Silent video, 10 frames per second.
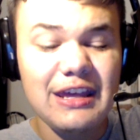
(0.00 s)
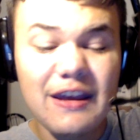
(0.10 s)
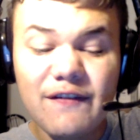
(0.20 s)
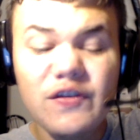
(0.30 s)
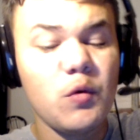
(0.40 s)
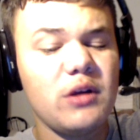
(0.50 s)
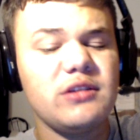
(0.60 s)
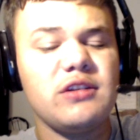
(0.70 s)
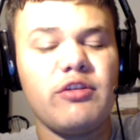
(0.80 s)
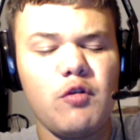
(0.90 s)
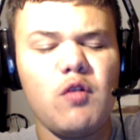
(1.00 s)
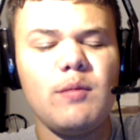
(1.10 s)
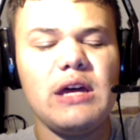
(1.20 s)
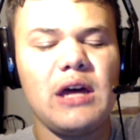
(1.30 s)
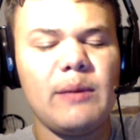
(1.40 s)
If you want to throw
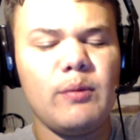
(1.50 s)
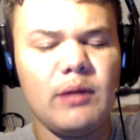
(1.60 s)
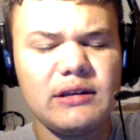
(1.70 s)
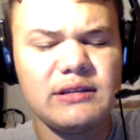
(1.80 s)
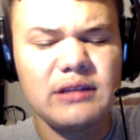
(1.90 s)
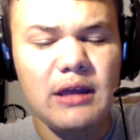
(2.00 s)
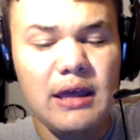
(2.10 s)
me a couple bucks,